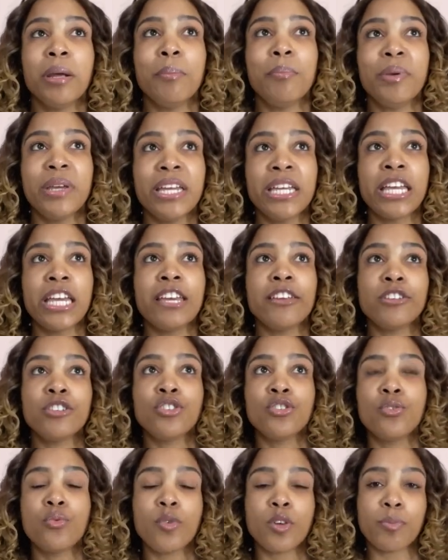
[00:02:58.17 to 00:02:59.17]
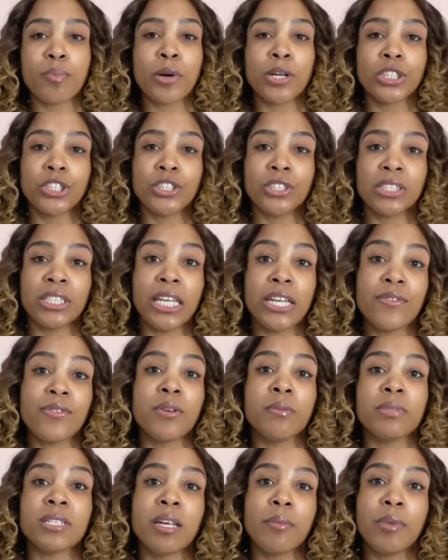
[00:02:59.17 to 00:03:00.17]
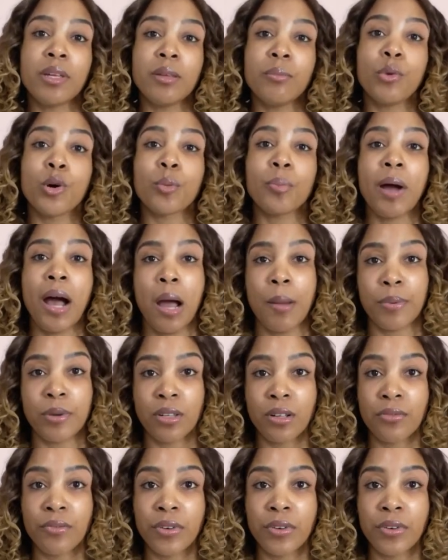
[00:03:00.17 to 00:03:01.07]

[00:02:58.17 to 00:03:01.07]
a big issue with purchasing from some of the more popular